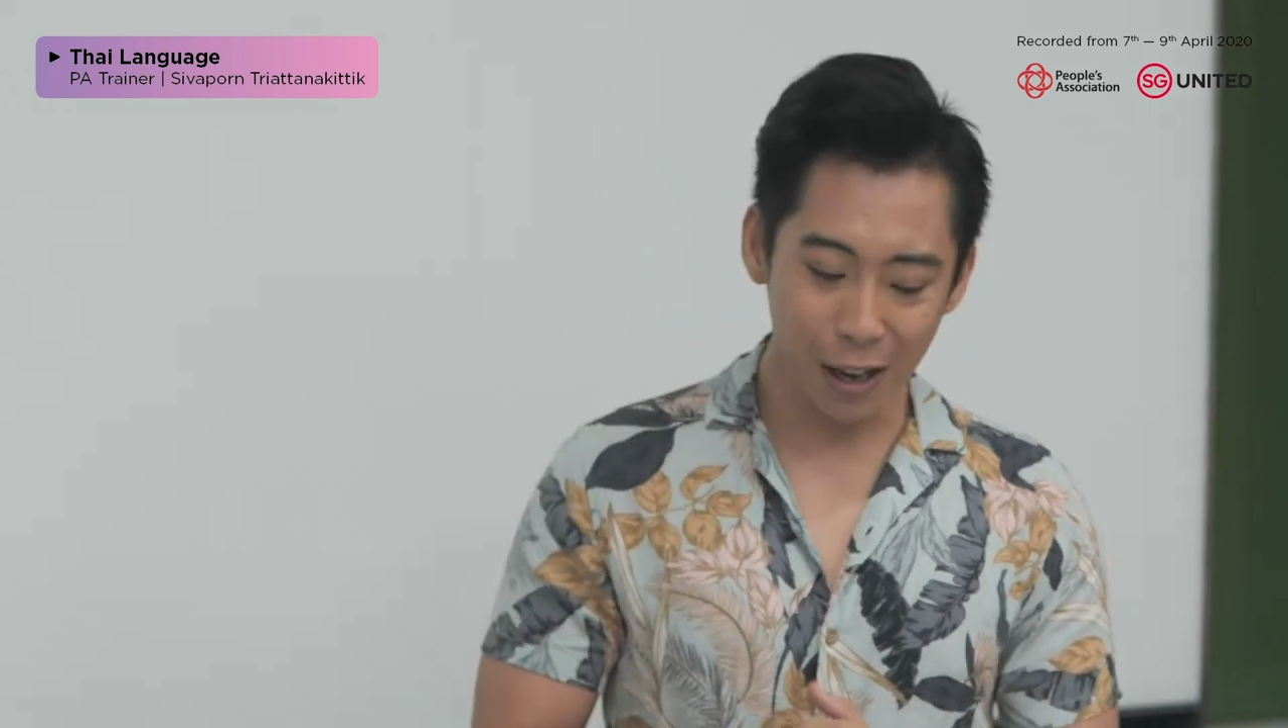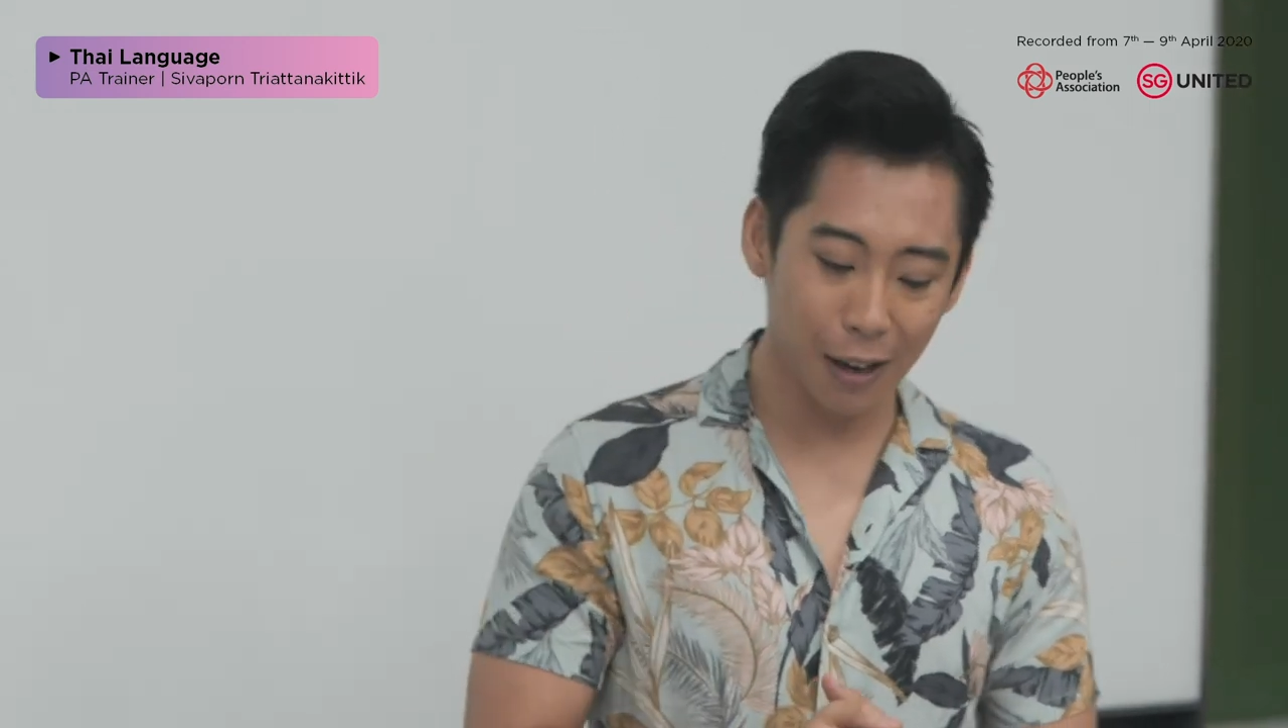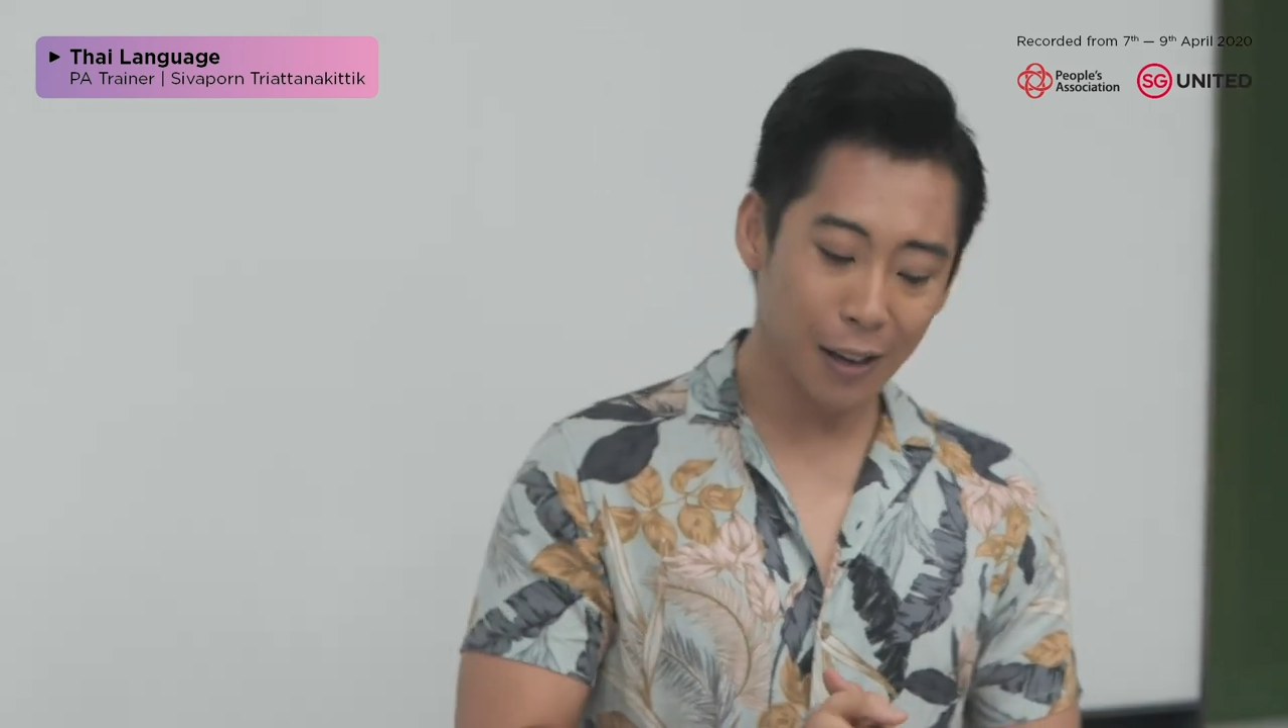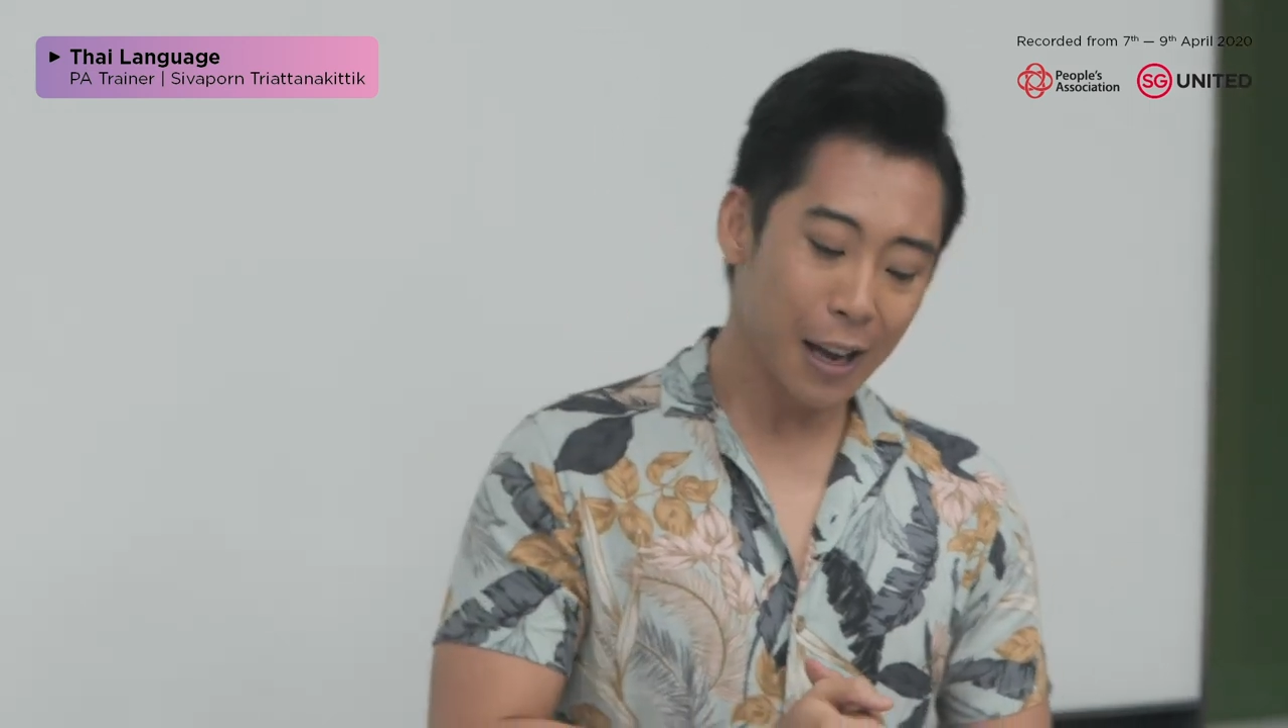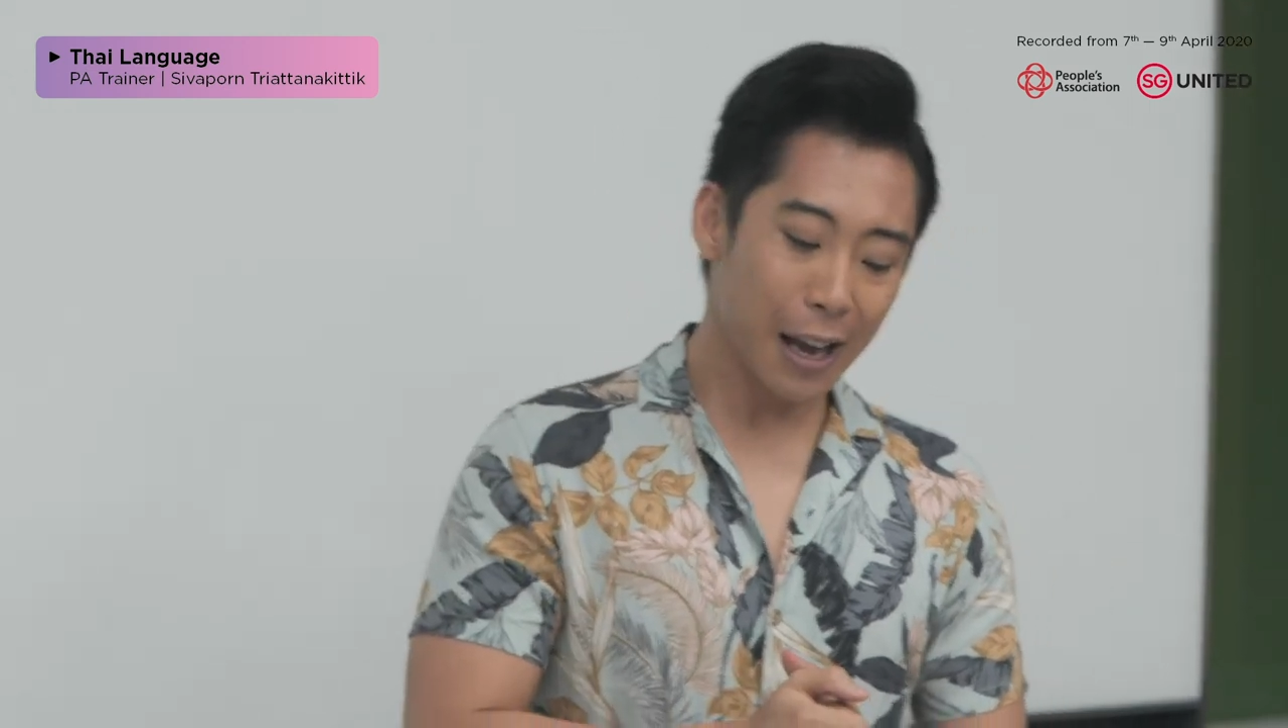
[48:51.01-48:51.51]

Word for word: Ah,